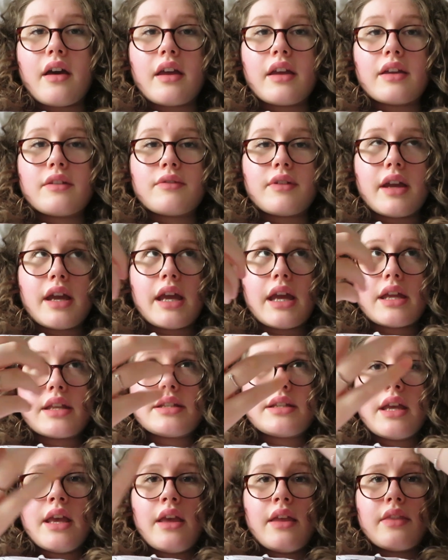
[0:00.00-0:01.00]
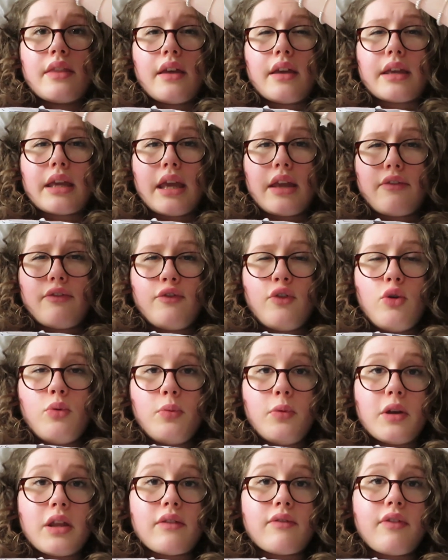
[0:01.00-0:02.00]
I read, I gave
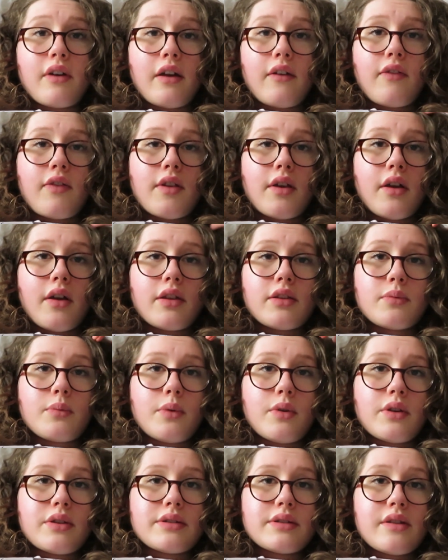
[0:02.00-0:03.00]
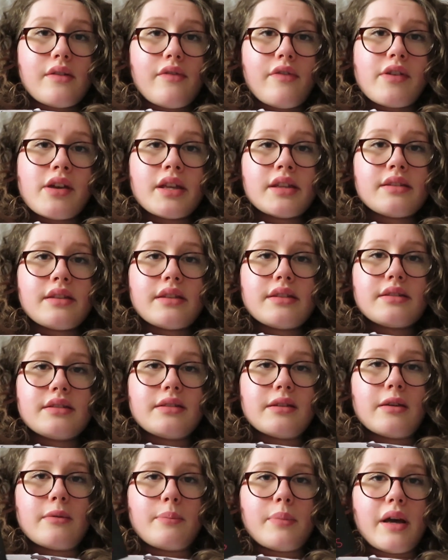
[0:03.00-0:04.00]
4.5 stars, was The First
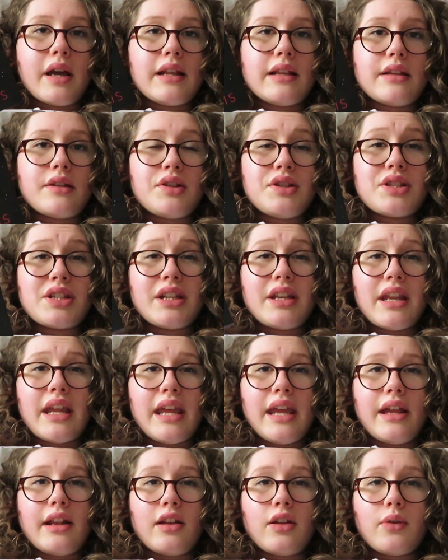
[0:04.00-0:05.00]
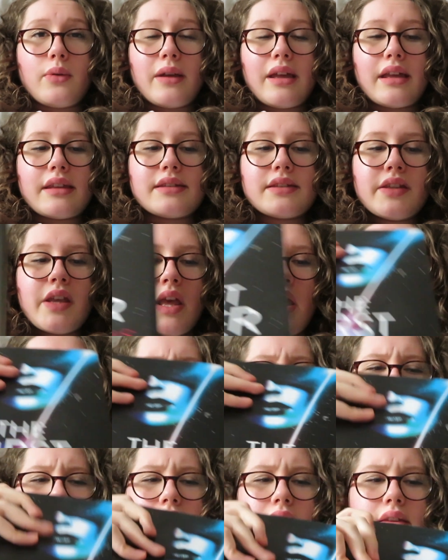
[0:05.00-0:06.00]
Sister by Lyndon A. Lewis.
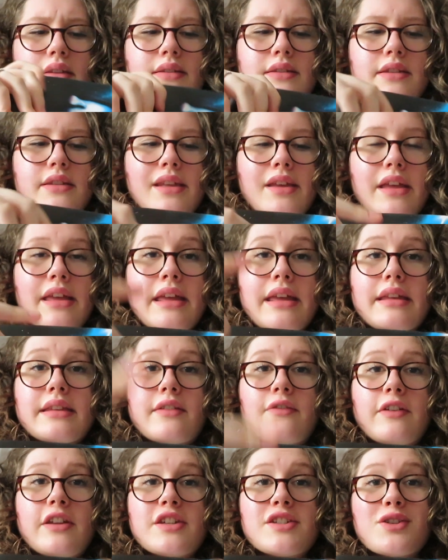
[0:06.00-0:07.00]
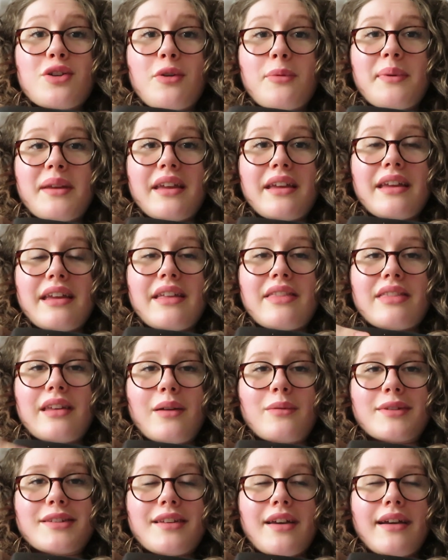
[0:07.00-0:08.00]
This is a finished copy
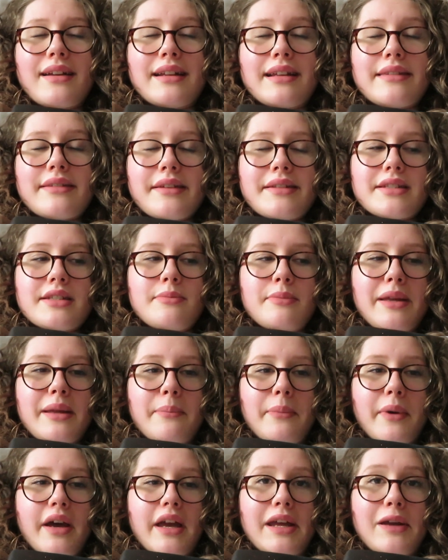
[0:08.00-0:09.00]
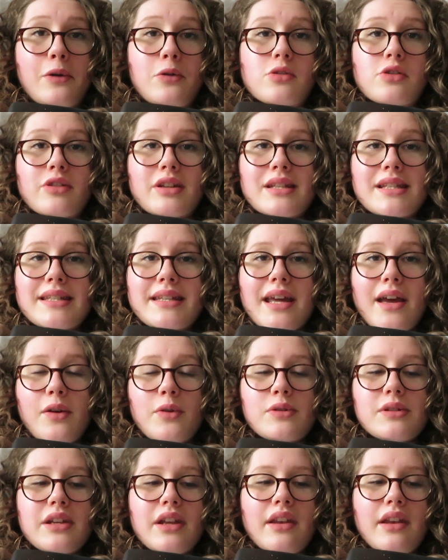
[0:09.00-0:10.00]
that was kindly sent to me by Hodder and
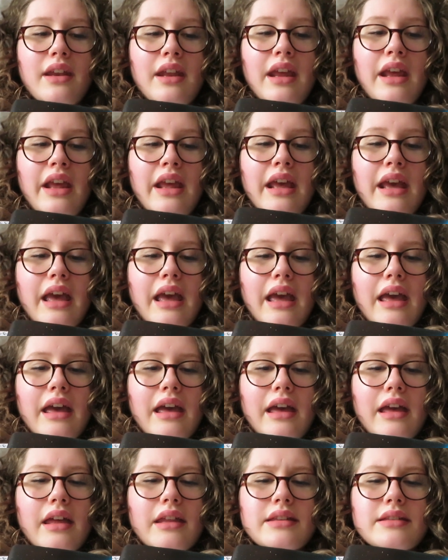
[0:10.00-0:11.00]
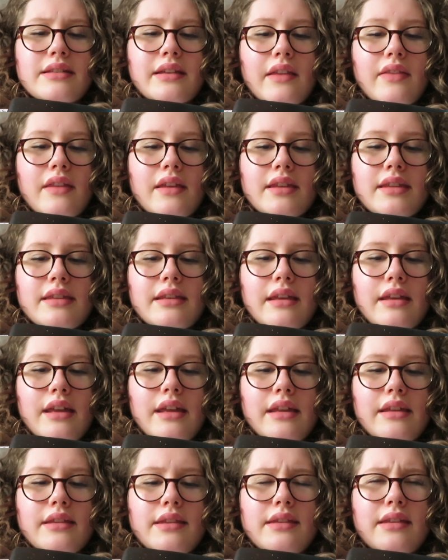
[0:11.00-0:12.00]
Stoughton, and this
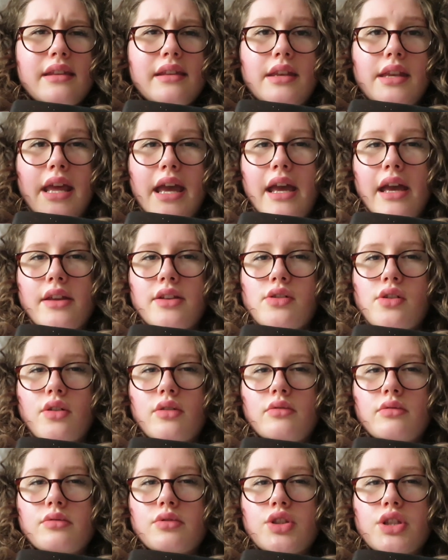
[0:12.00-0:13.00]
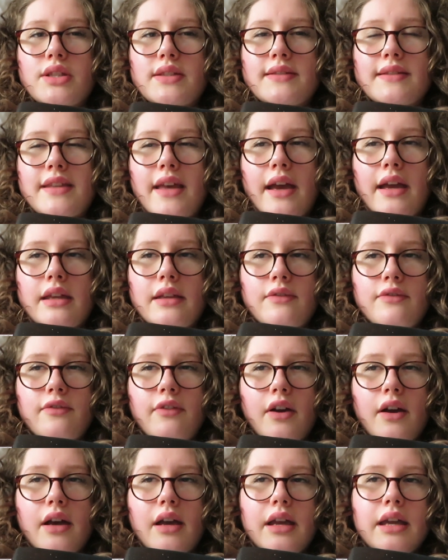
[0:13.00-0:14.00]
is an adult
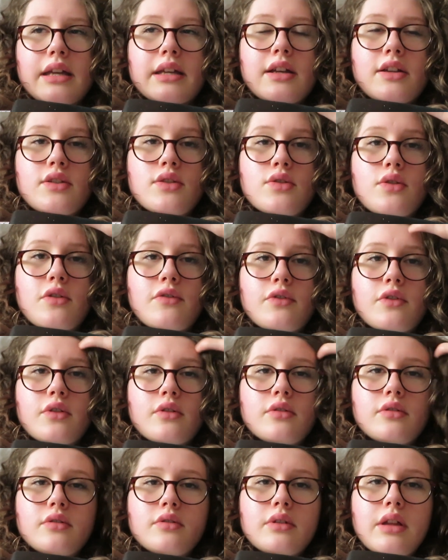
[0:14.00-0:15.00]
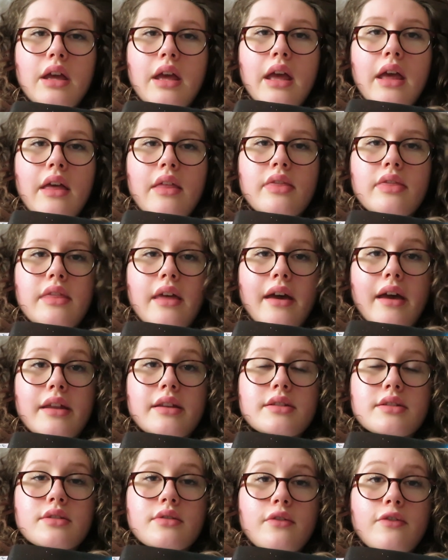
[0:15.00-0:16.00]
sci-fi novel
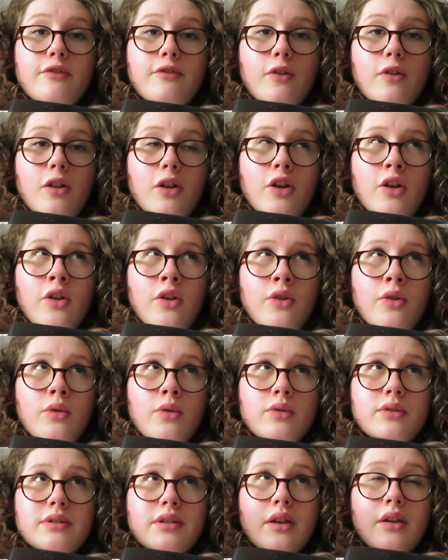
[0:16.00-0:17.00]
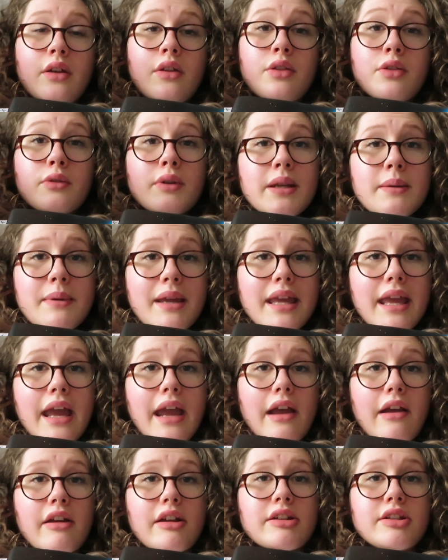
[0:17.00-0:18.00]
that follows three main
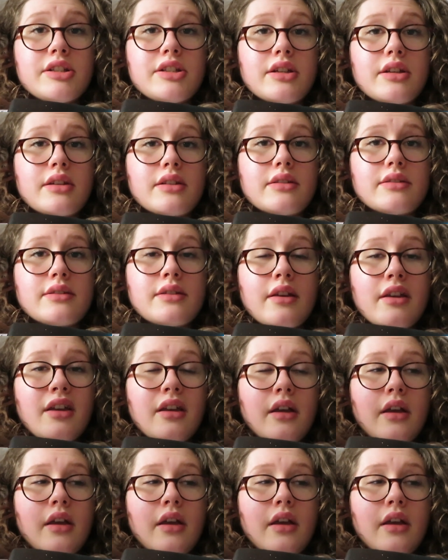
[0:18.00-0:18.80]
characters.